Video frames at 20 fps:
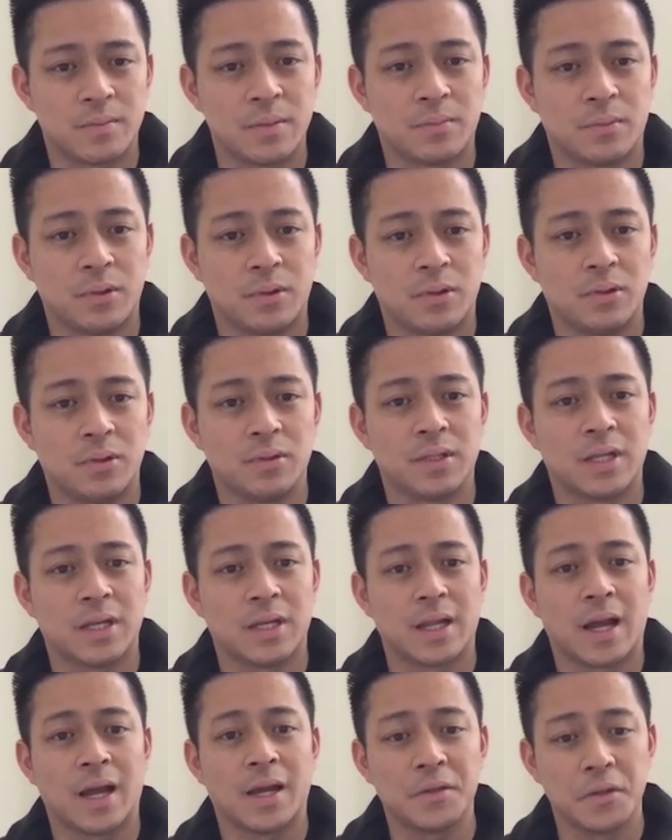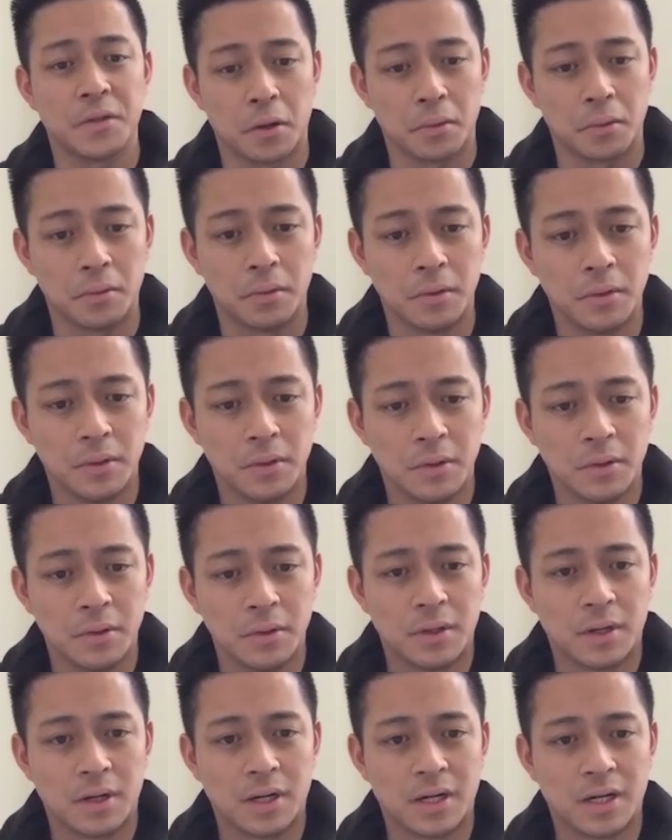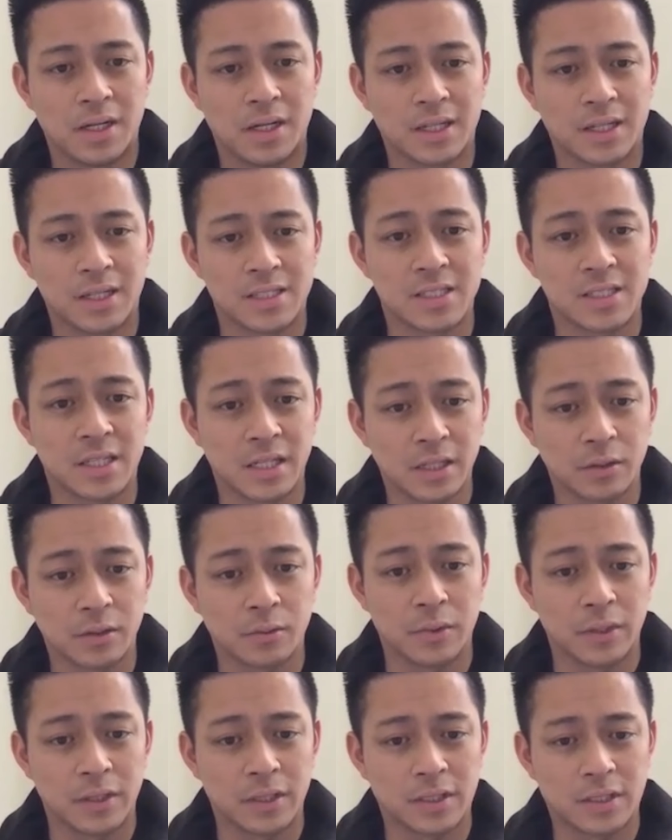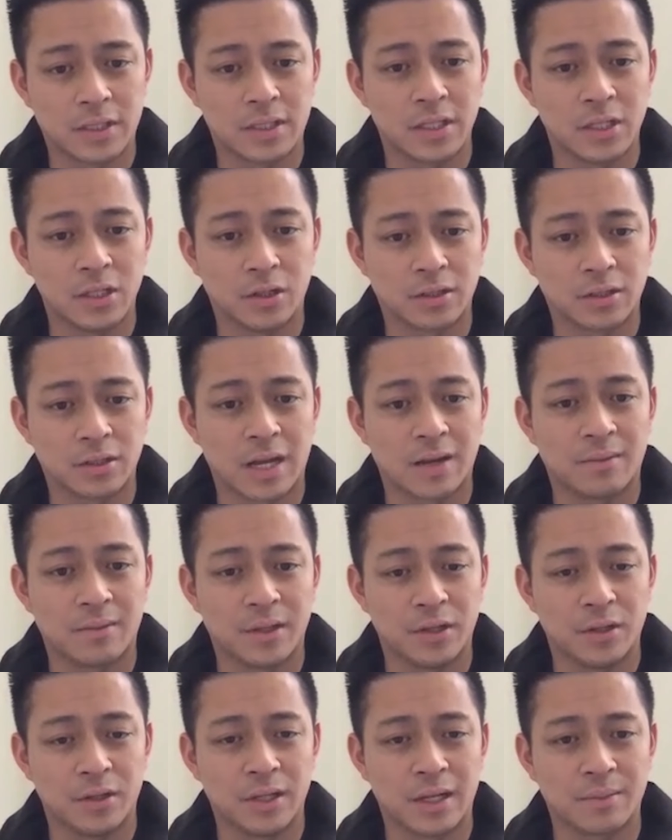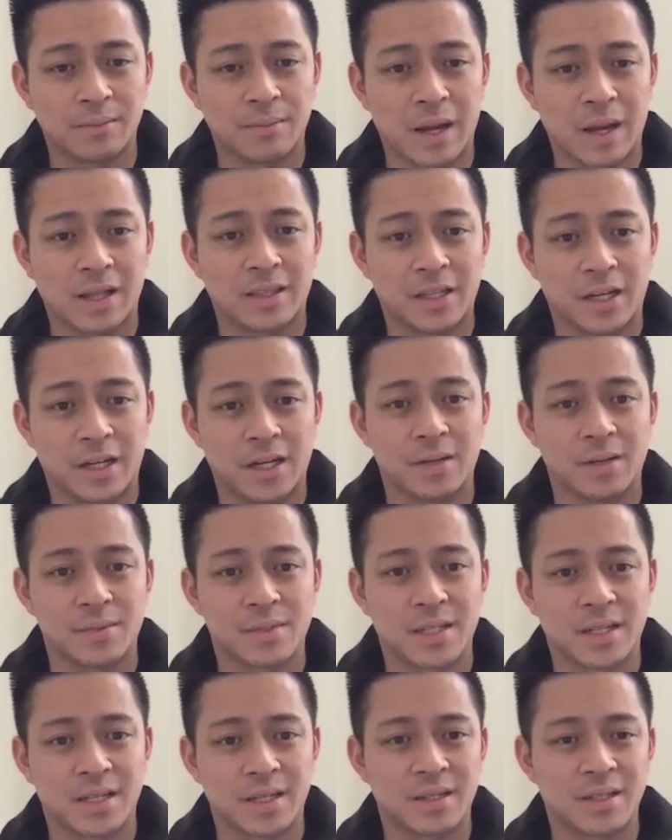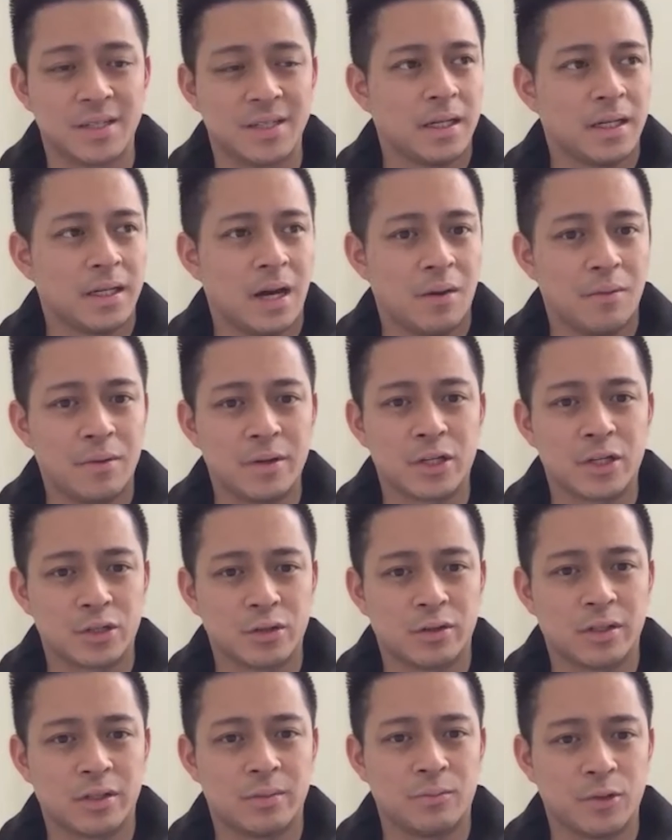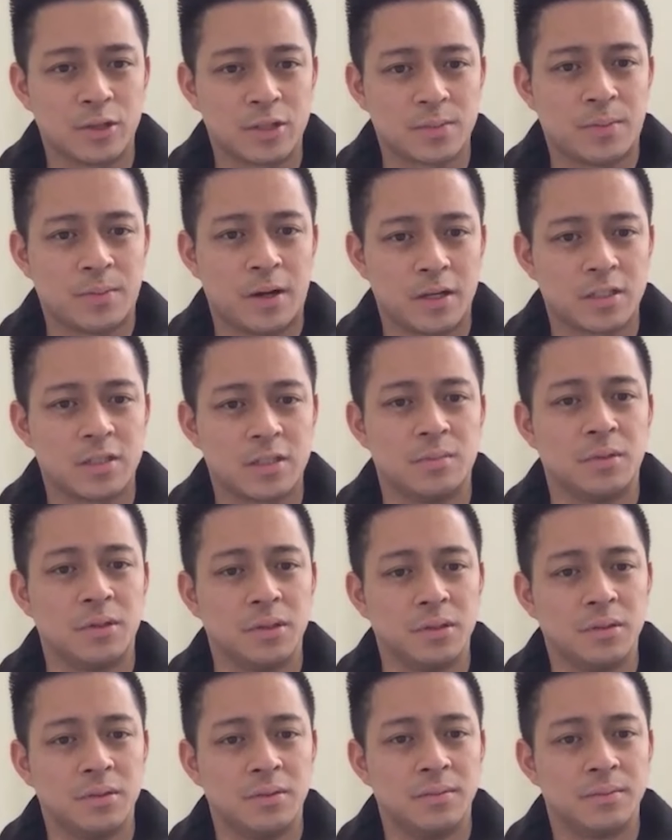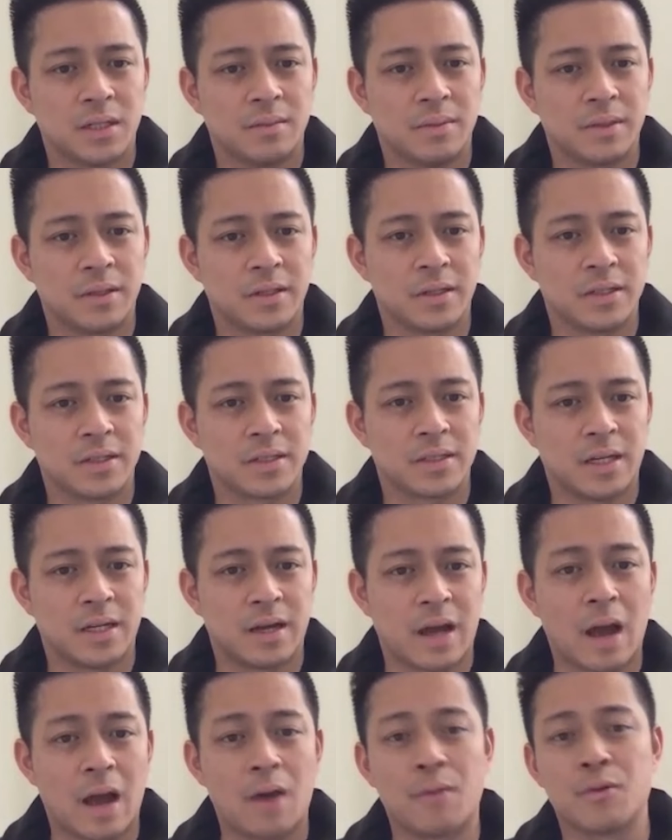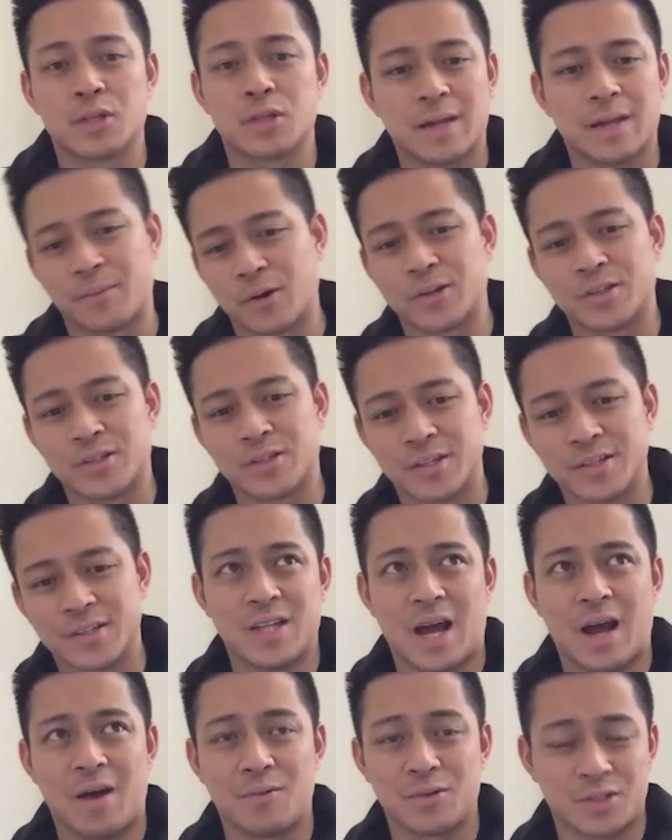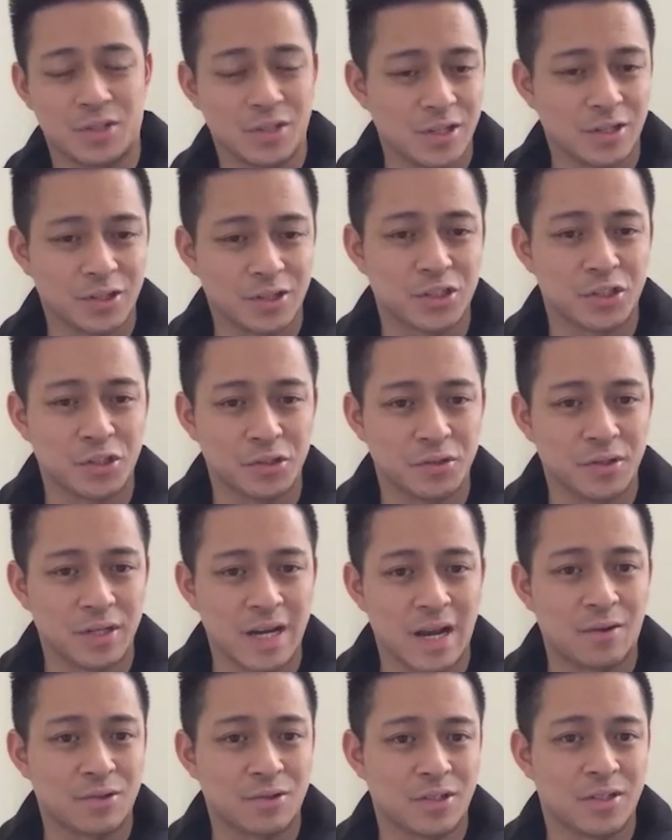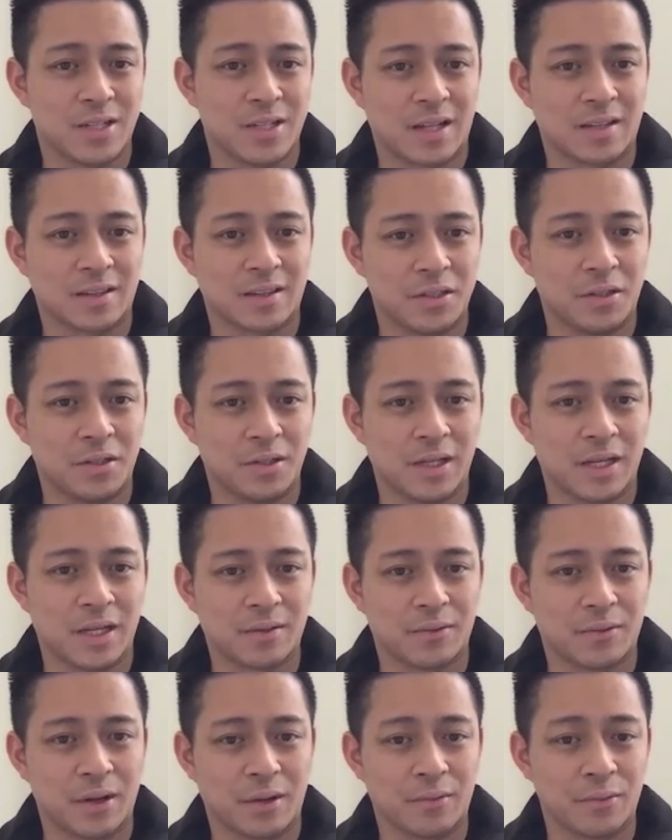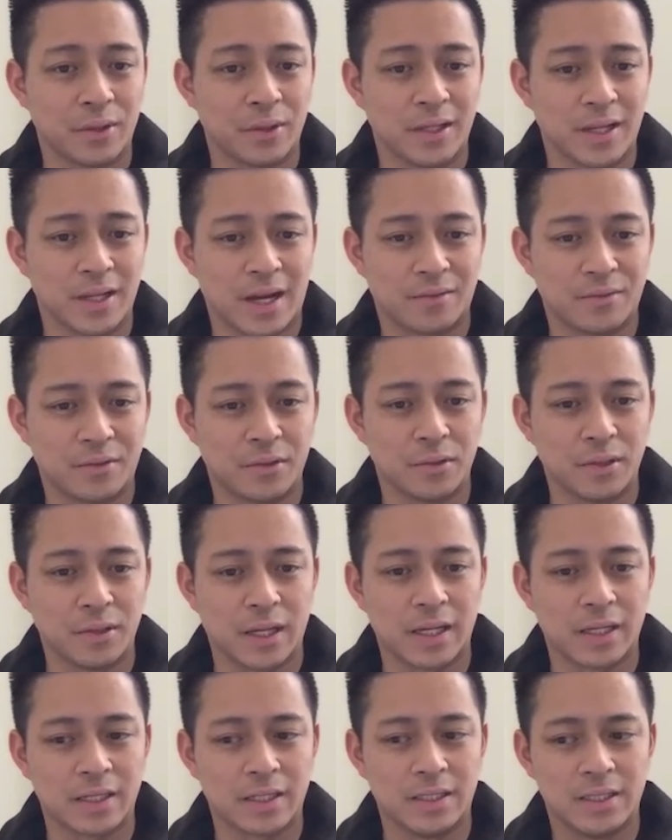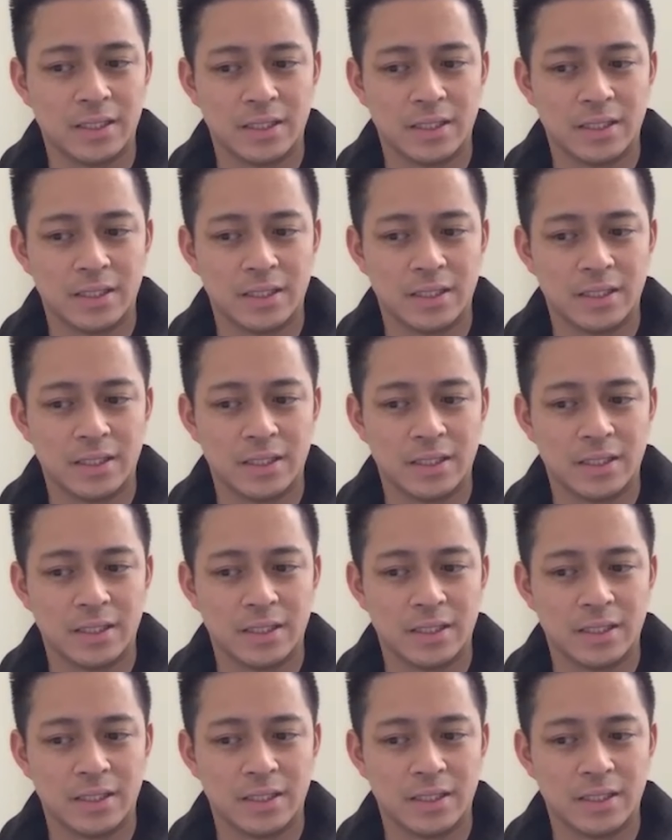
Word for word: people that I know uh, that's dealing with, you know, time, you know, like bad times. Like I want to show them what's possible because I was that person. I was in their shoe, and I was in that, you know, like where I really have to like